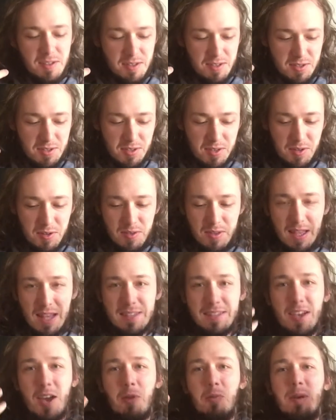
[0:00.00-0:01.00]
so
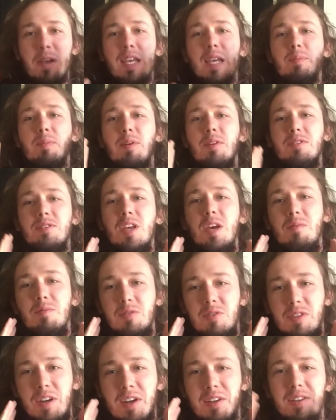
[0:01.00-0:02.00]
that's how we keep ourselves
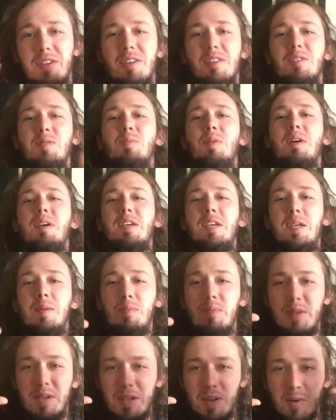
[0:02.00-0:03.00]
grounded, is by
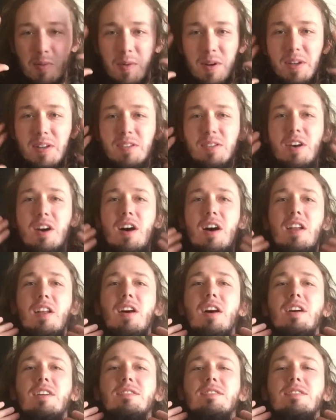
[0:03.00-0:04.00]
keeping awareness on
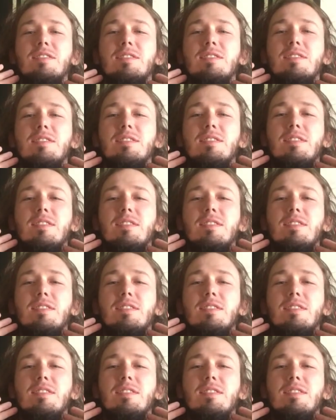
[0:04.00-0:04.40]
us.